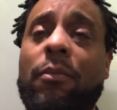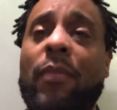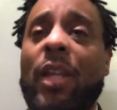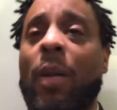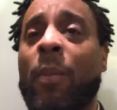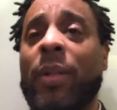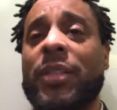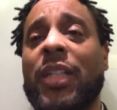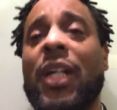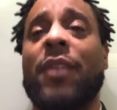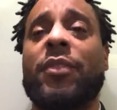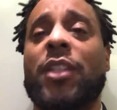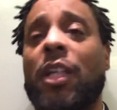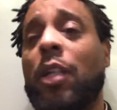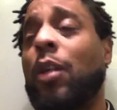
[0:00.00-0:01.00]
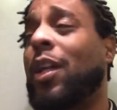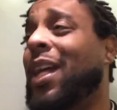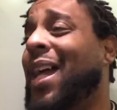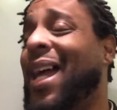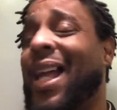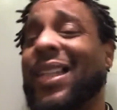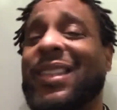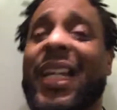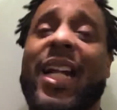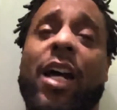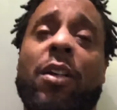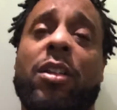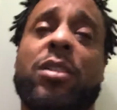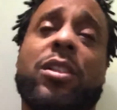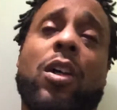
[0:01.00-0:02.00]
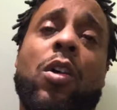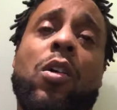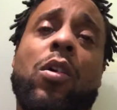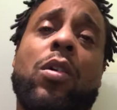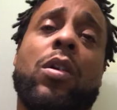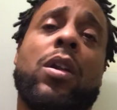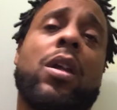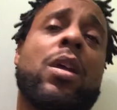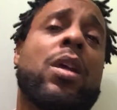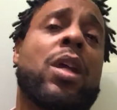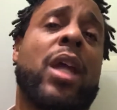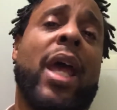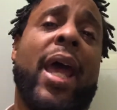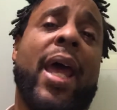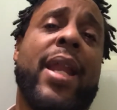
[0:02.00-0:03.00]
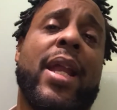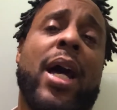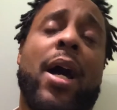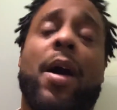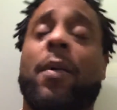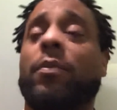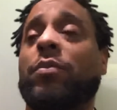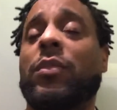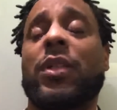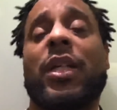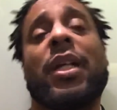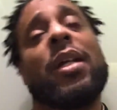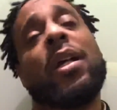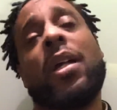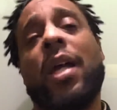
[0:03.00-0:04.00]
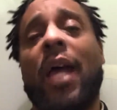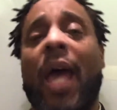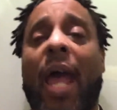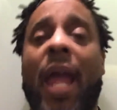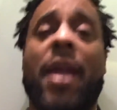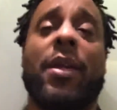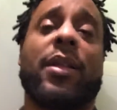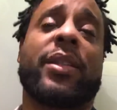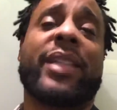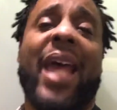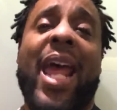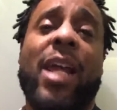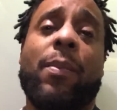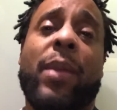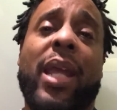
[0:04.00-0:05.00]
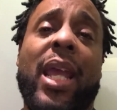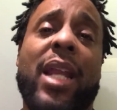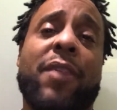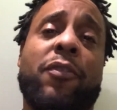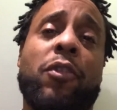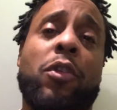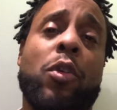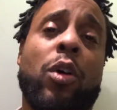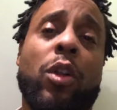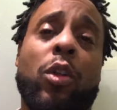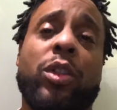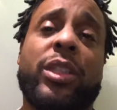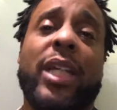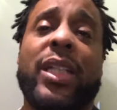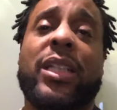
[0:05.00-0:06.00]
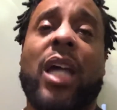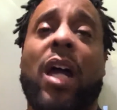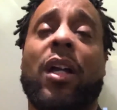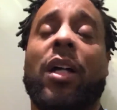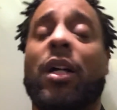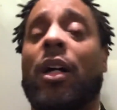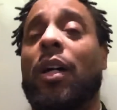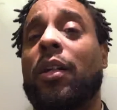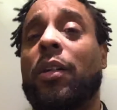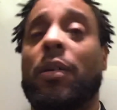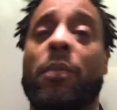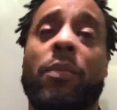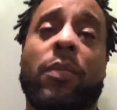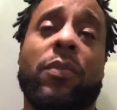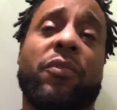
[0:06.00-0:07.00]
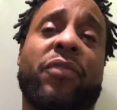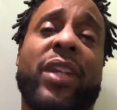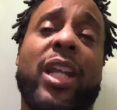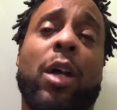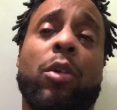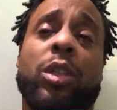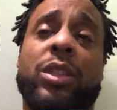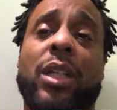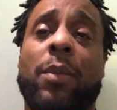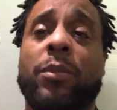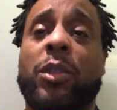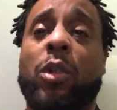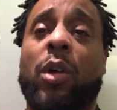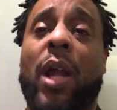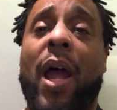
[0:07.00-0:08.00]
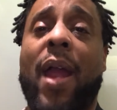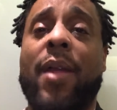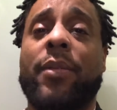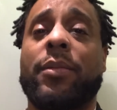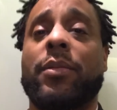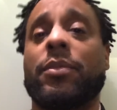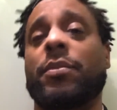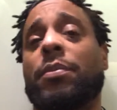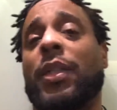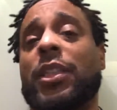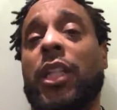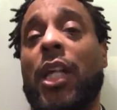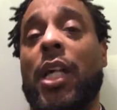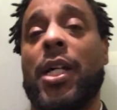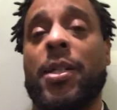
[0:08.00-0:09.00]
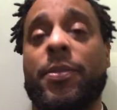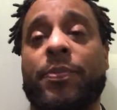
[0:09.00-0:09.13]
much love to you. Check out the song. And hey, tag me in if you do a little TikTok video or something to it, all right? Much love.